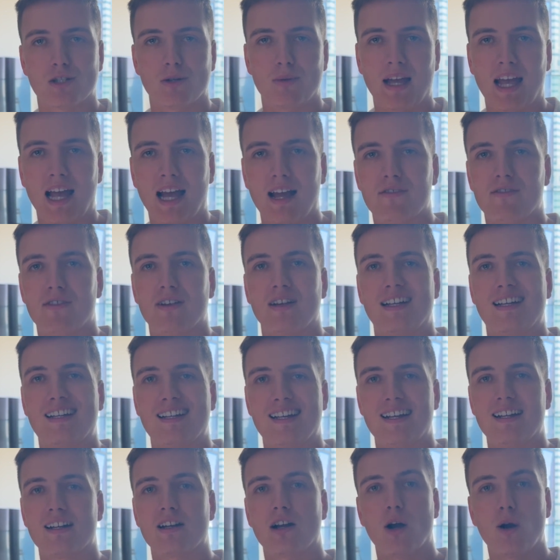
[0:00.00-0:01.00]
we have a
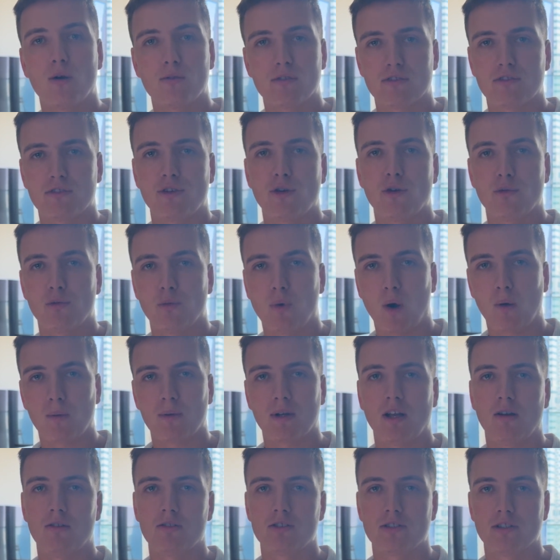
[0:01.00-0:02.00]
clear overview of what we're
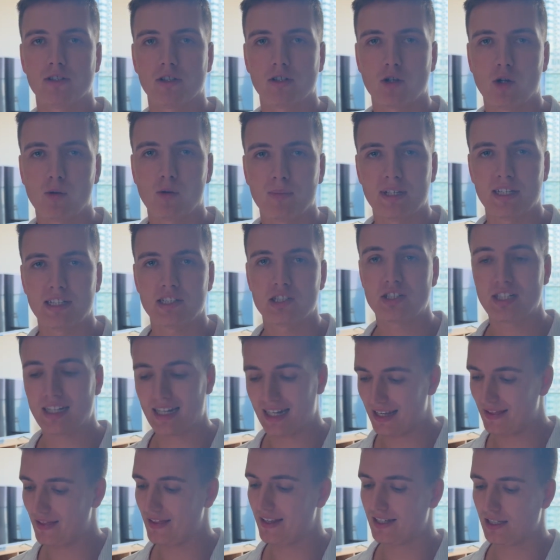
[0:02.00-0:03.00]
going to accomplish
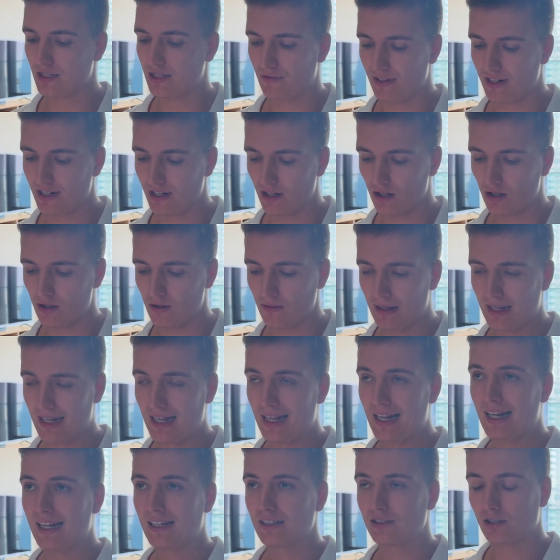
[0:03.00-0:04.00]
in this video.
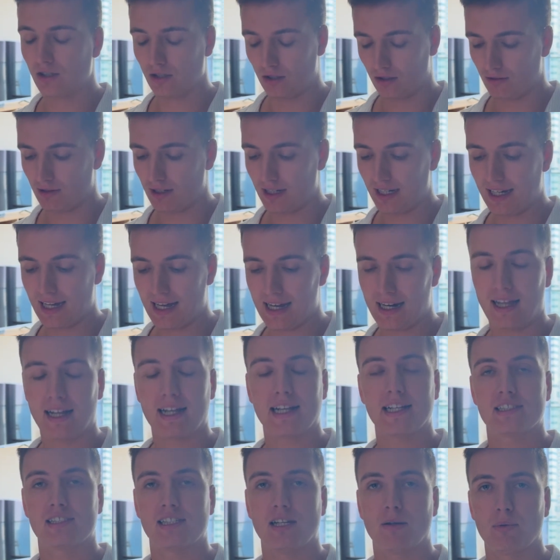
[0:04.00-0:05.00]
So again, like I
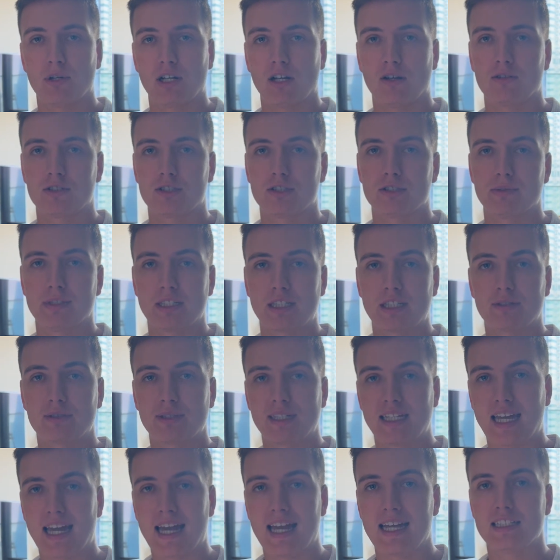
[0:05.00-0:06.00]
said, we're going to
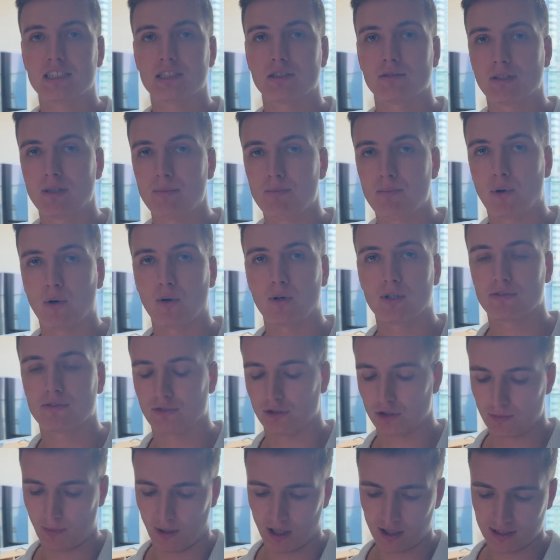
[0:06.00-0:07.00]
recreate a report for
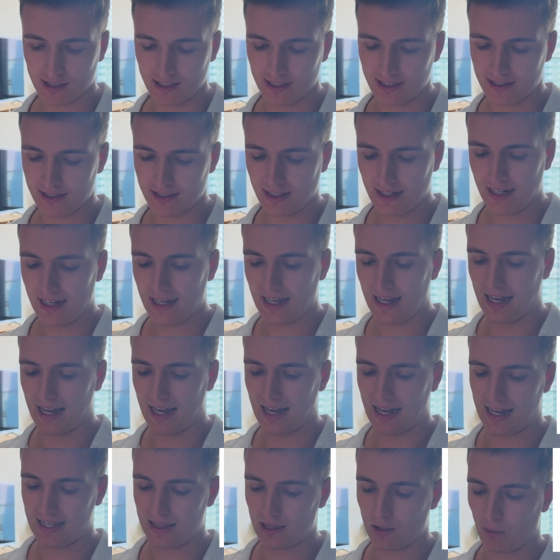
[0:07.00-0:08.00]
SmartLead.
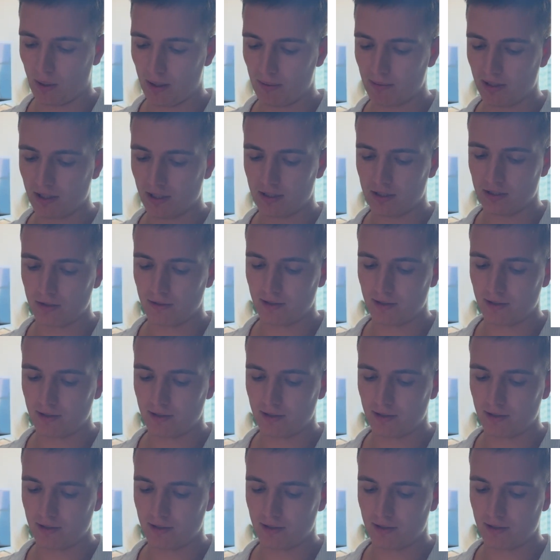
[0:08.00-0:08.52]
And the way we're gonna do